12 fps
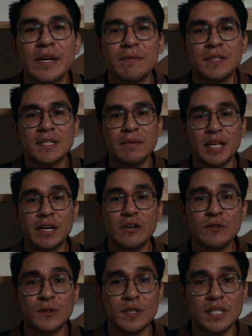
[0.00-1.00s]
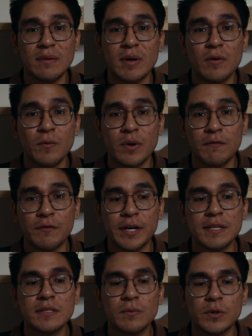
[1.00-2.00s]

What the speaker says: It every time that I go to the cinema with my friends,